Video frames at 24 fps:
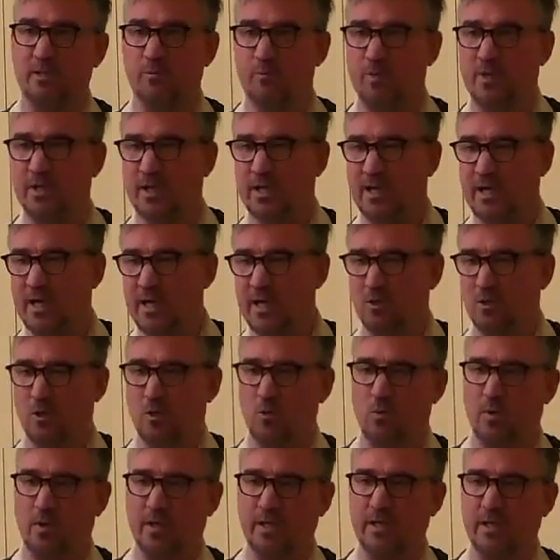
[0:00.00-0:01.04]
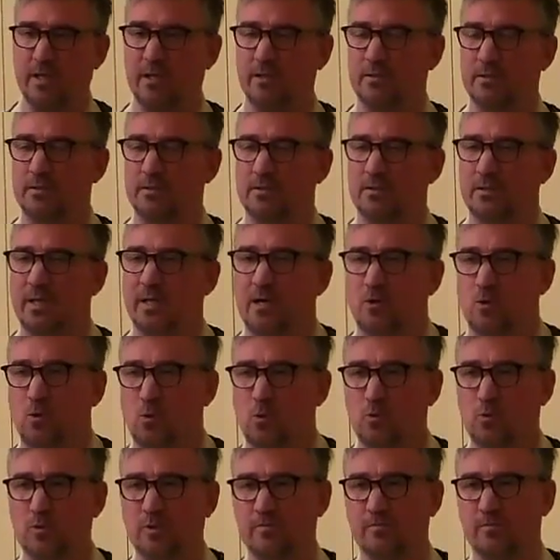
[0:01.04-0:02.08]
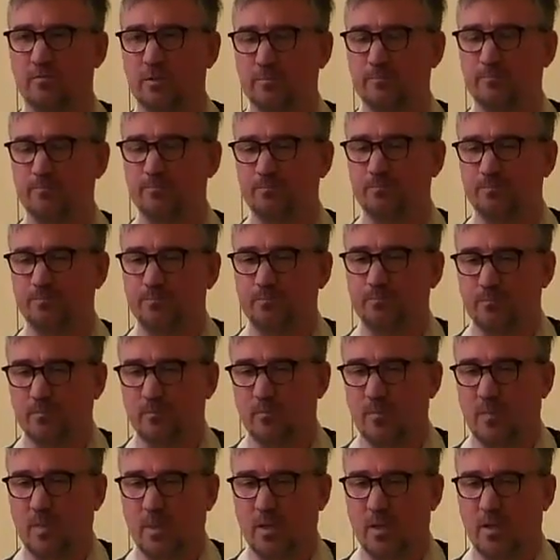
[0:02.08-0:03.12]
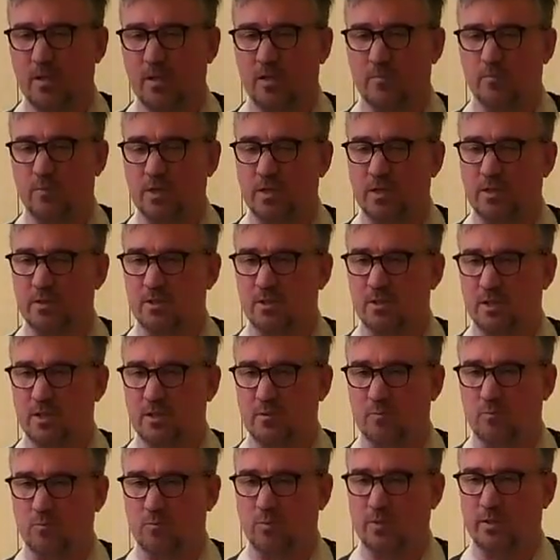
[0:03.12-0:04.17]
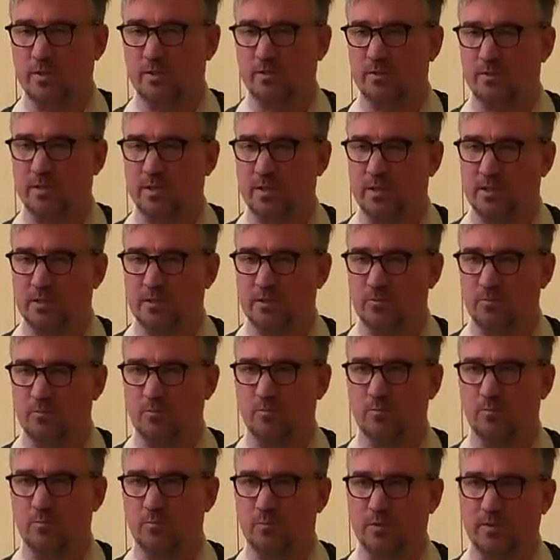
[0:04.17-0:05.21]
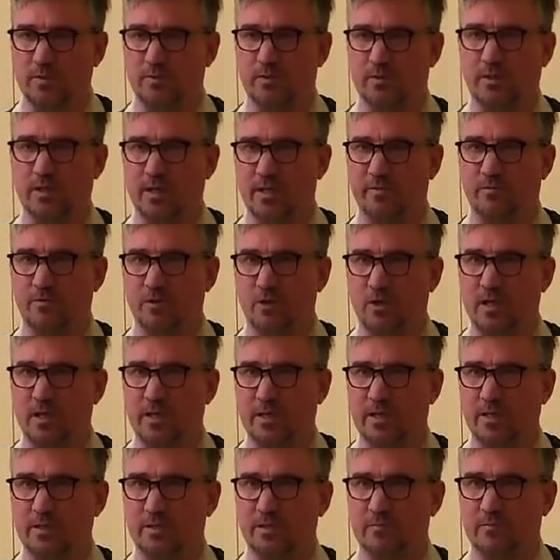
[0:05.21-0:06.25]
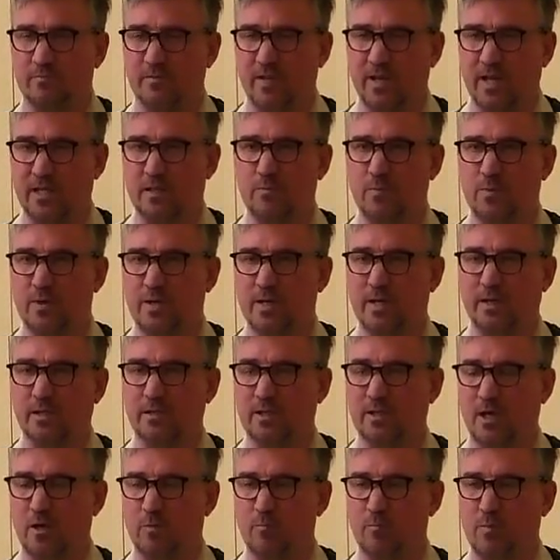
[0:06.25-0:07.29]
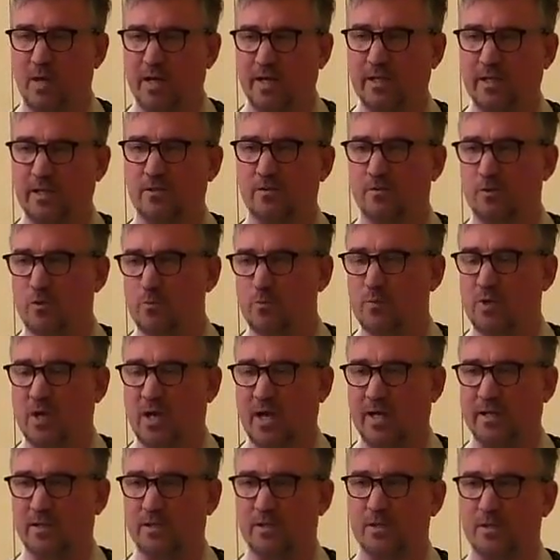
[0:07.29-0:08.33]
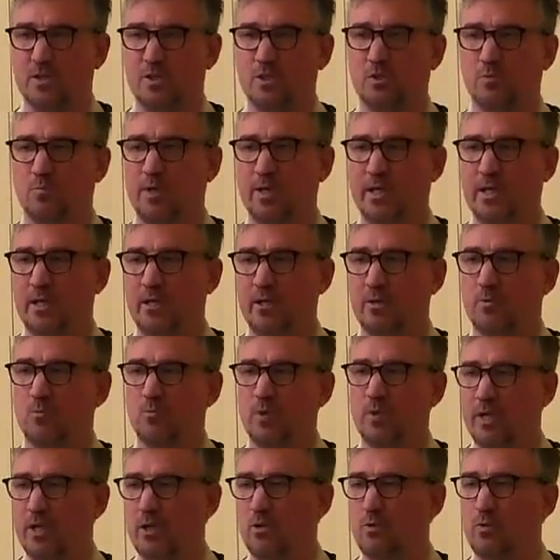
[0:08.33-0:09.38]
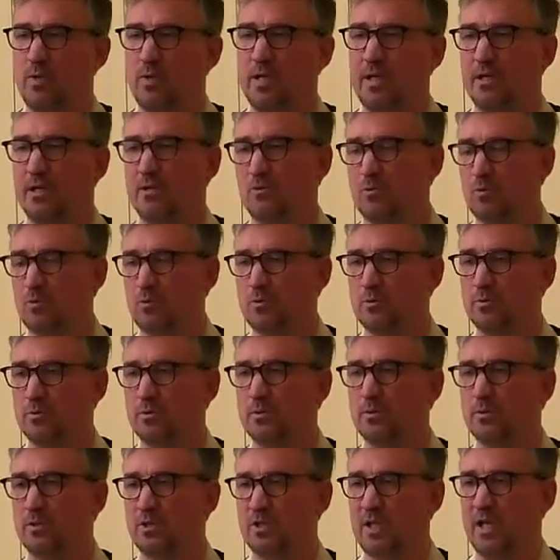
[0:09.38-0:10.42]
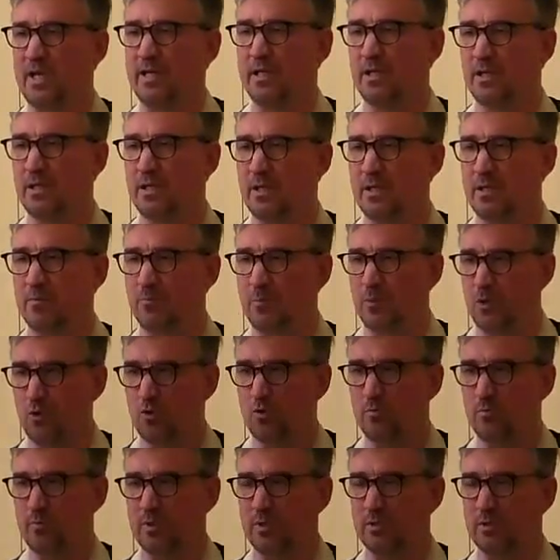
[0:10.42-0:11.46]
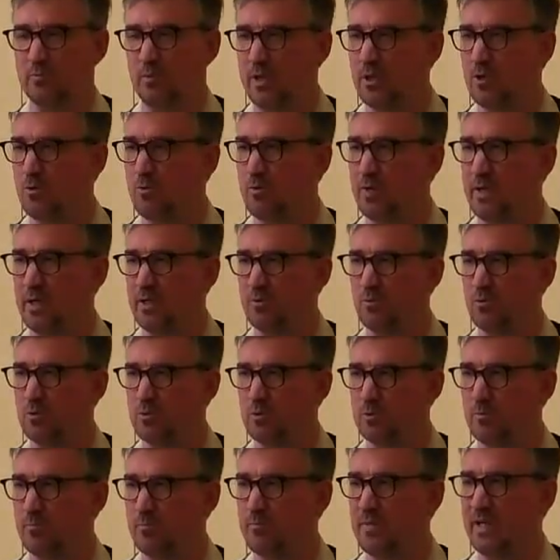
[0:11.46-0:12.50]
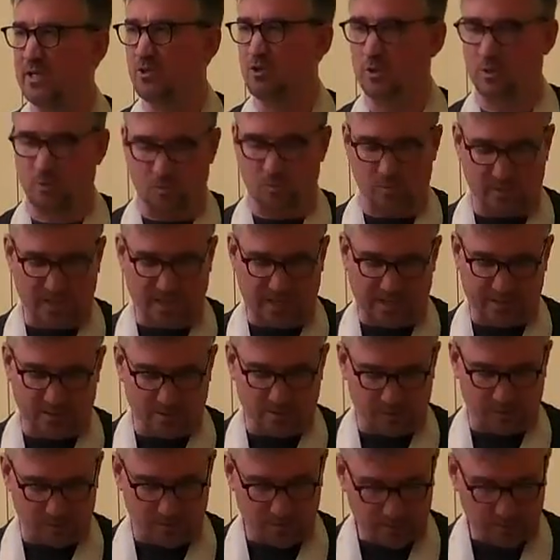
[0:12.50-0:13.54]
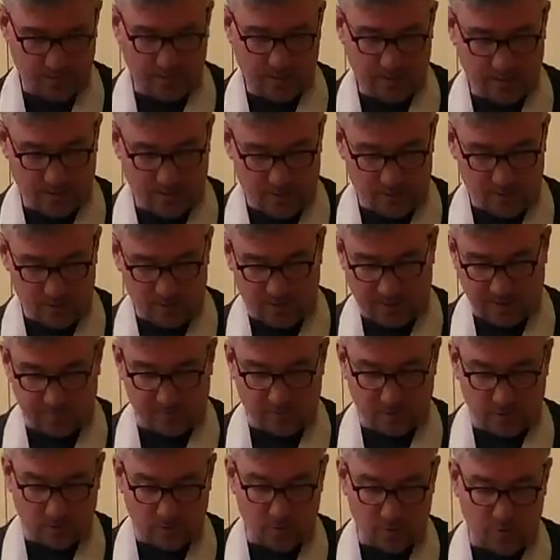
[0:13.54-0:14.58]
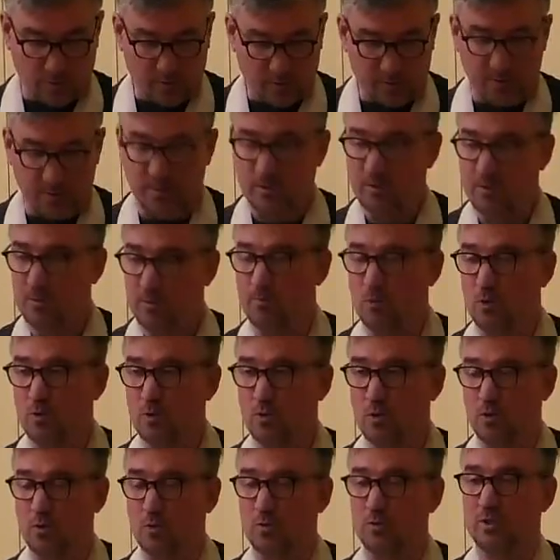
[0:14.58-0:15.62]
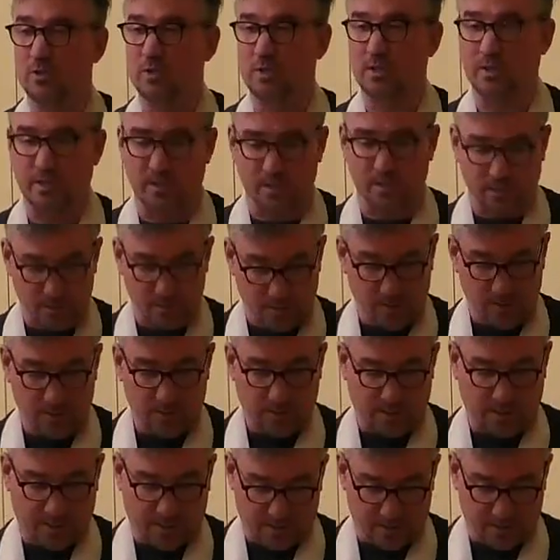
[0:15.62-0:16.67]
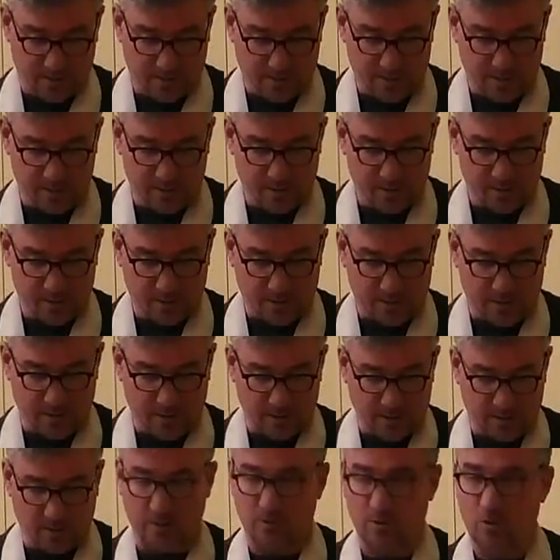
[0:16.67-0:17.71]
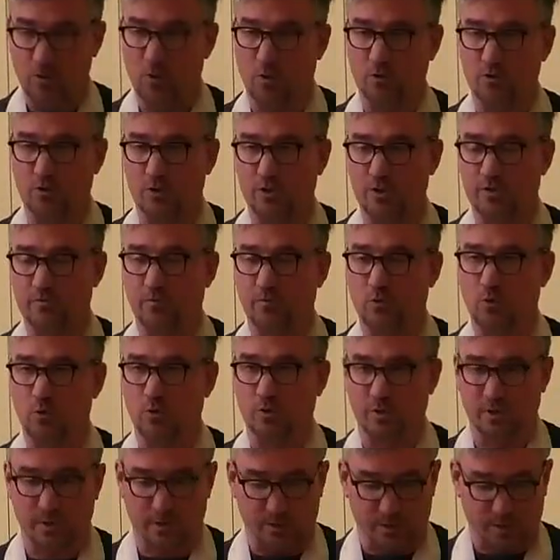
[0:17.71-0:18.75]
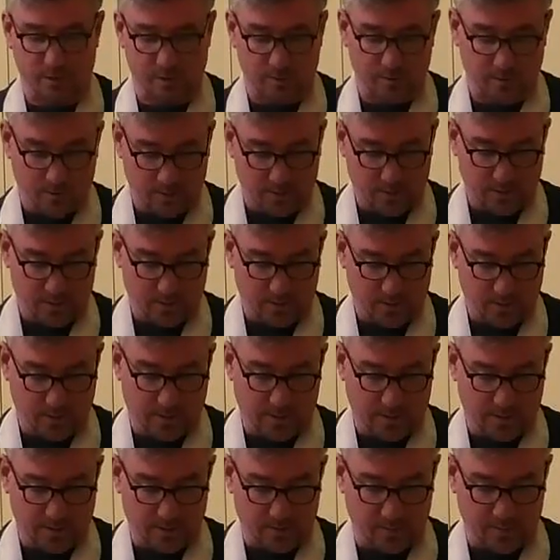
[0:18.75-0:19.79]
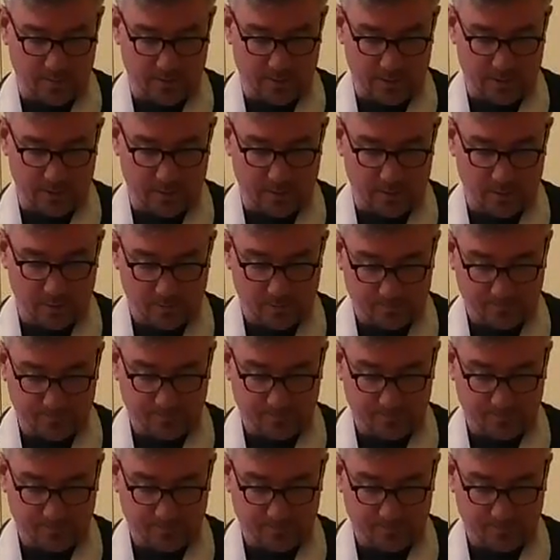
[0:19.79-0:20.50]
We can't quite get a hold of them. But with if you like, developing our mind through practice, we create our own psychic Phurba, we create our own magical dagger to have a look more closely at these unconscious forces within us.